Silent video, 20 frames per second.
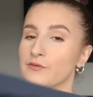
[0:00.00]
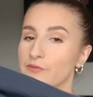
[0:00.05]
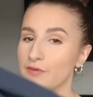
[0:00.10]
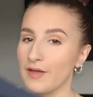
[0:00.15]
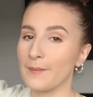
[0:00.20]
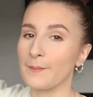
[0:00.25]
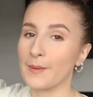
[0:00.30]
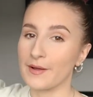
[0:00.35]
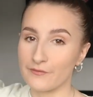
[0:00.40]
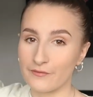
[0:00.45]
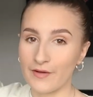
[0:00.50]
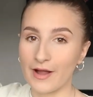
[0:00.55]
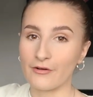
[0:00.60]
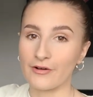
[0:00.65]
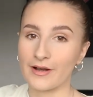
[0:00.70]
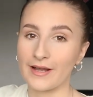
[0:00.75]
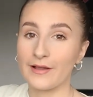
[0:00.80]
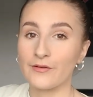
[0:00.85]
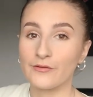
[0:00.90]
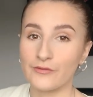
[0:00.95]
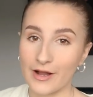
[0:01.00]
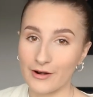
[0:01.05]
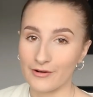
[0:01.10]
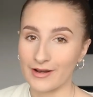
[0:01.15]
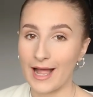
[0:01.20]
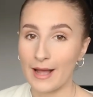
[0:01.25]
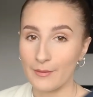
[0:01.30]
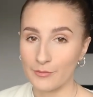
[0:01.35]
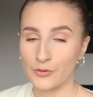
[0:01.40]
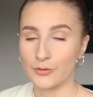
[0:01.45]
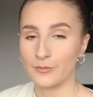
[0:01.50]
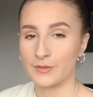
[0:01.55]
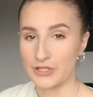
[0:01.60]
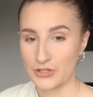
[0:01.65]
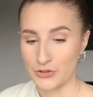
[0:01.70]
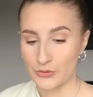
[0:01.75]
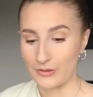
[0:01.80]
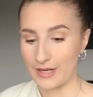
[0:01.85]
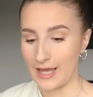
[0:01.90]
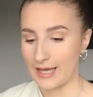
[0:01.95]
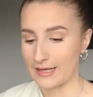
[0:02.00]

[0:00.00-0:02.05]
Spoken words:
fit my very, very abnormally short